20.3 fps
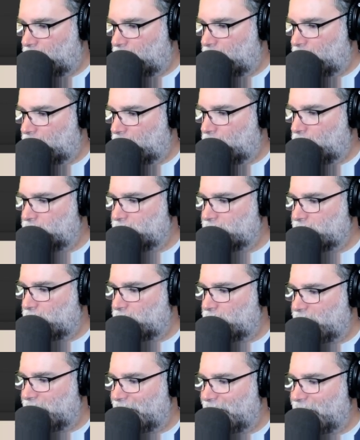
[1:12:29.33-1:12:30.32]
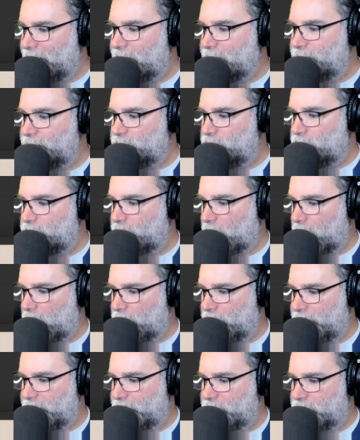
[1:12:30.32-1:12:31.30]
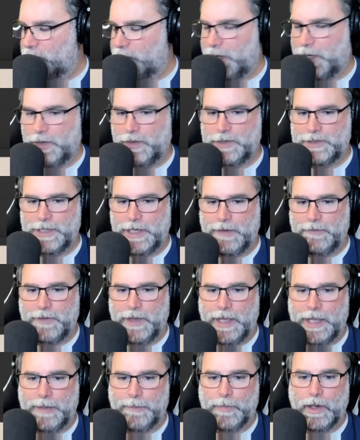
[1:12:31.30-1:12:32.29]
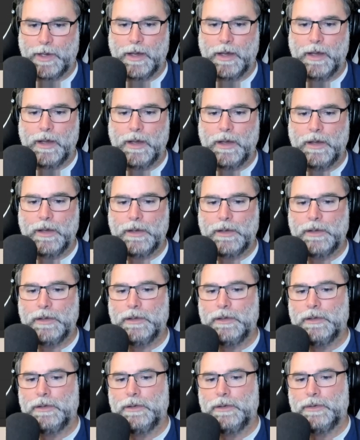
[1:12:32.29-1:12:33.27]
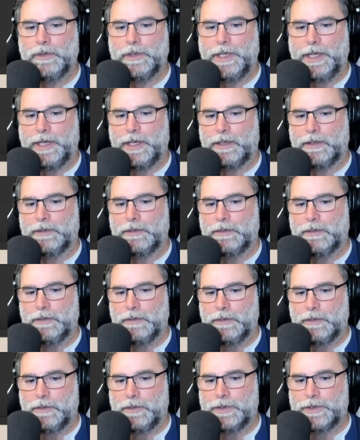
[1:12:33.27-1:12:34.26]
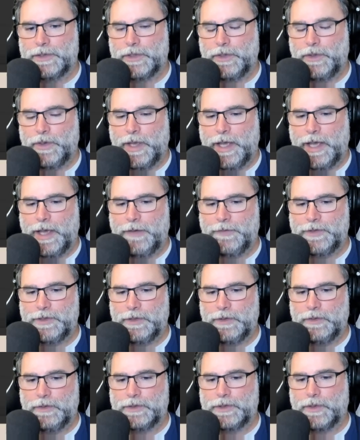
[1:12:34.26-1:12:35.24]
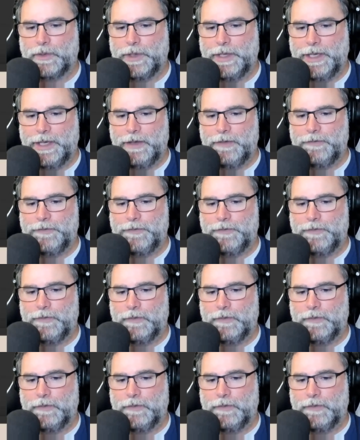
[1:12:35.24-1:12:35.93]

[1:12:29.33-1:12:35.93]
Only load it if you've already created the save game. Oh, okay. So you have to. So if.